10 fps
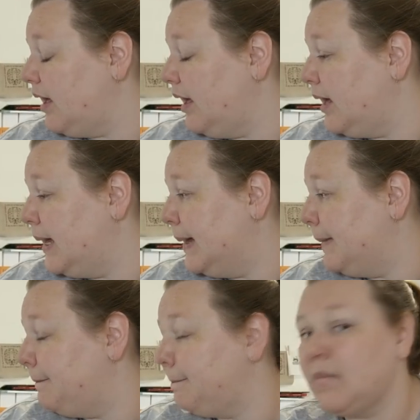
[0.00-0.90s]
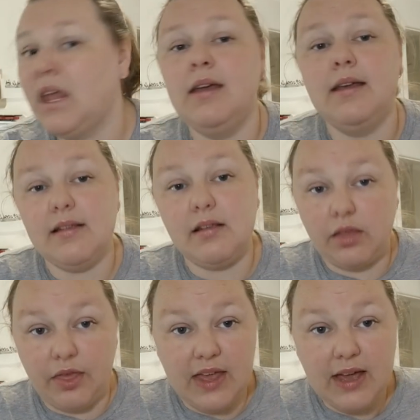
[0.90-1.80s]
Um, so
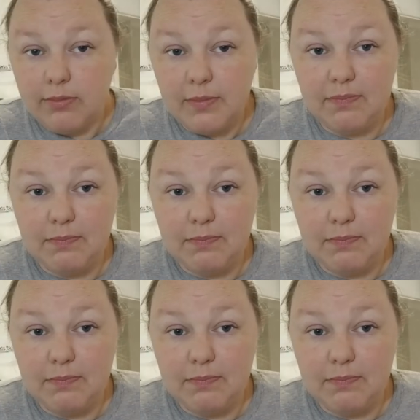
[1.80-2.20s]
the thing I've